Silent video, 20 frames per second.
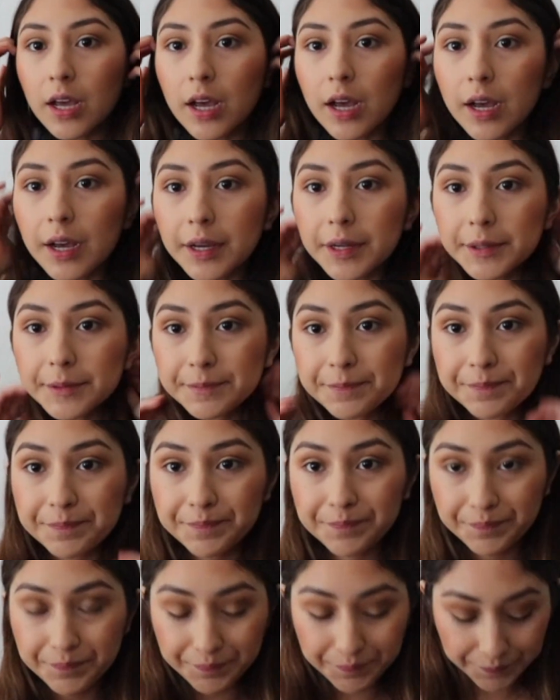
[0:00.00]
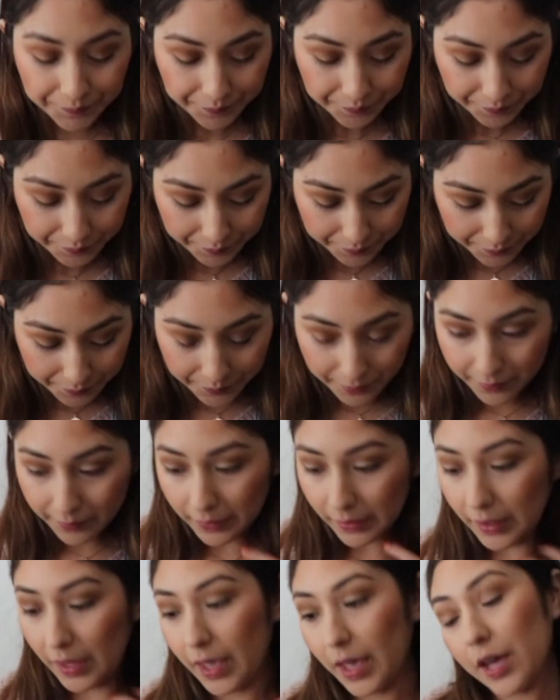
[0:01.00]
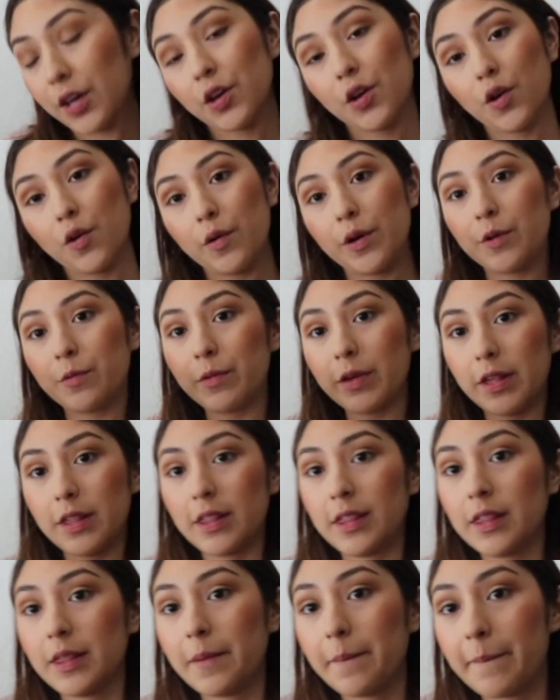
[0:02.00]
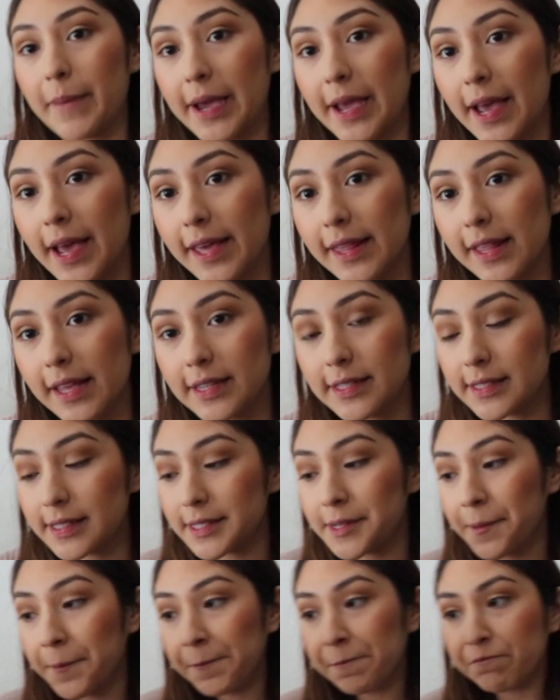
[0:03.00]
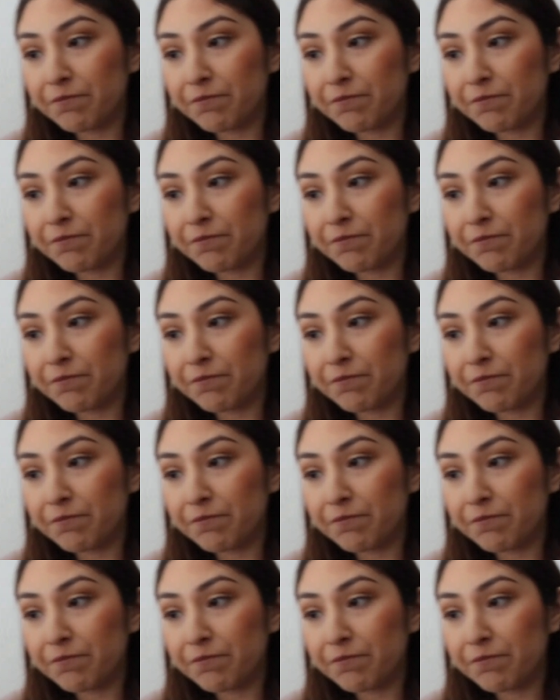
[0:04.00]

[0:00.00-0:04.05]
I go in with my highlights,